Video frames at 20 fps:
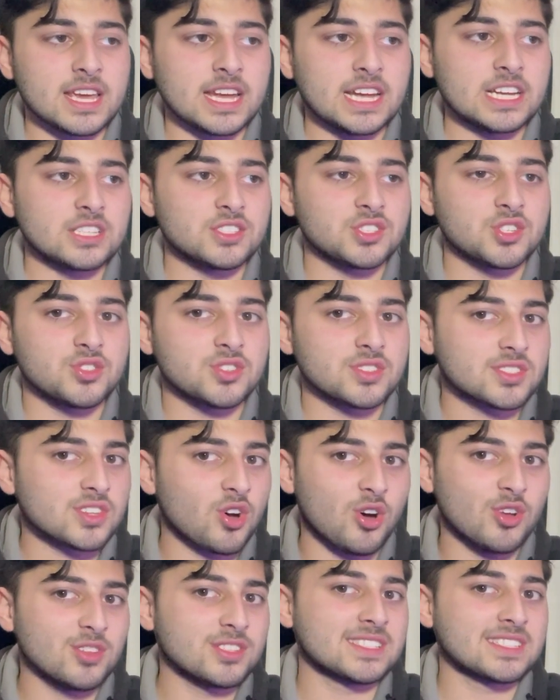is you just
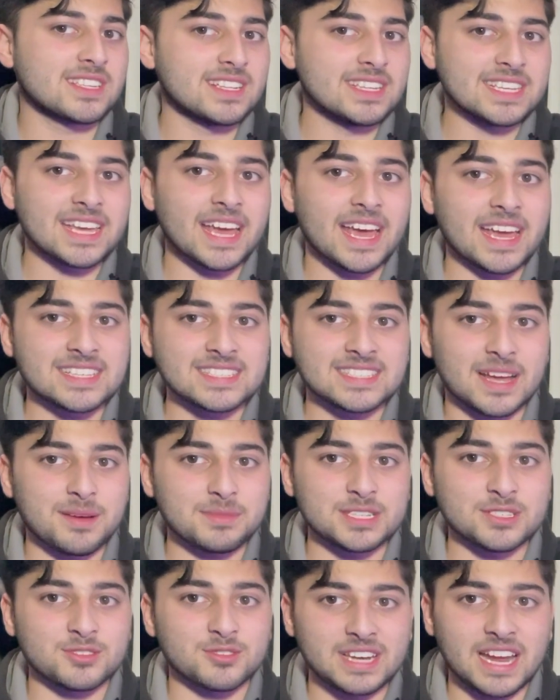constantly get
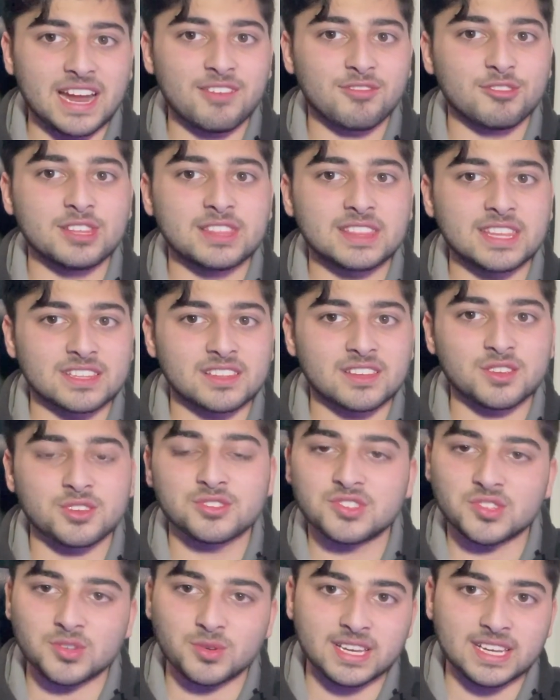examined on everything that you're
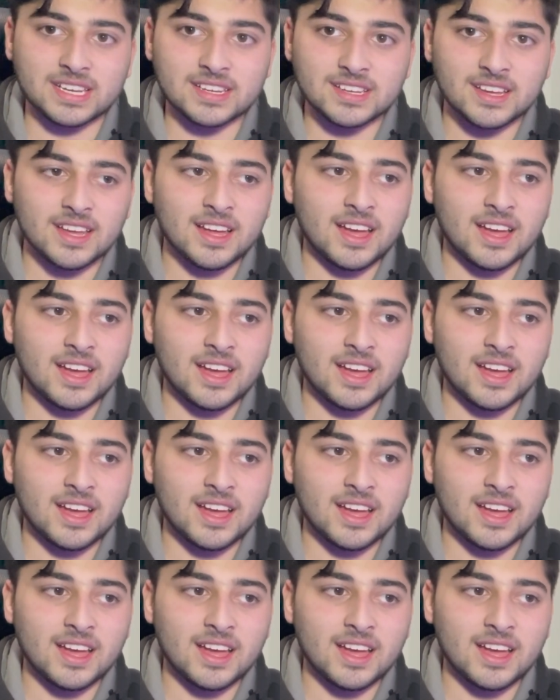doing,